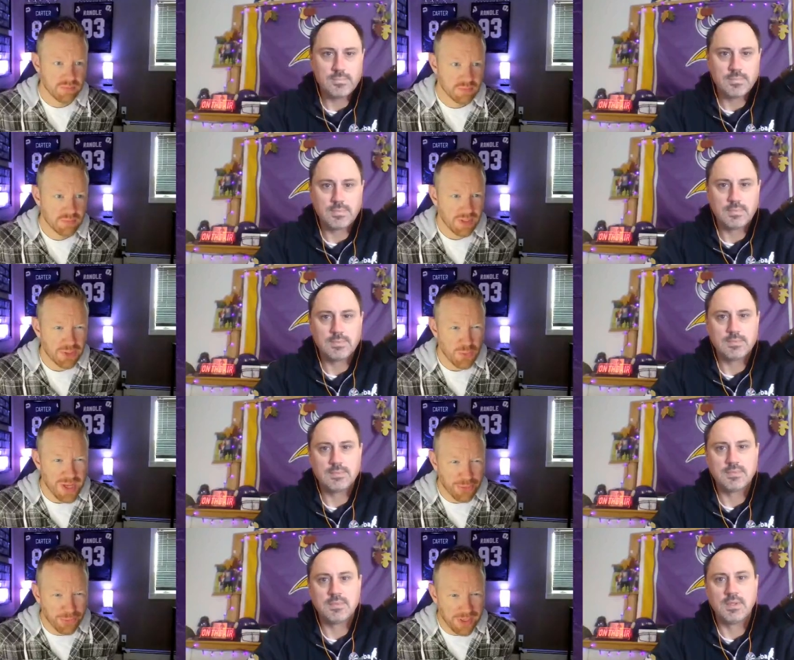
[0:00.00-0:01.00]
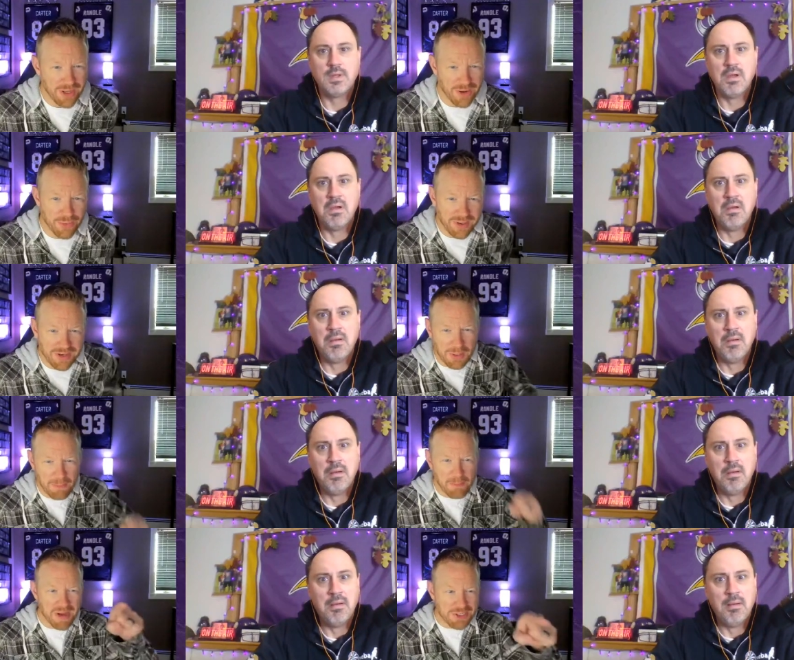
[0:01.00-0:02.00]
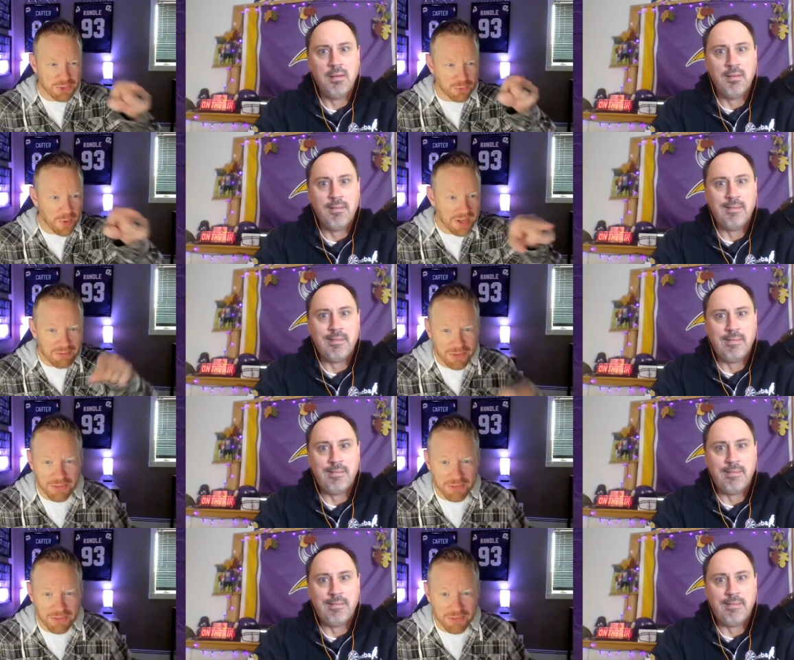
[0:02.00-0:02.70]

Speaker 1: Is week three already a must win for the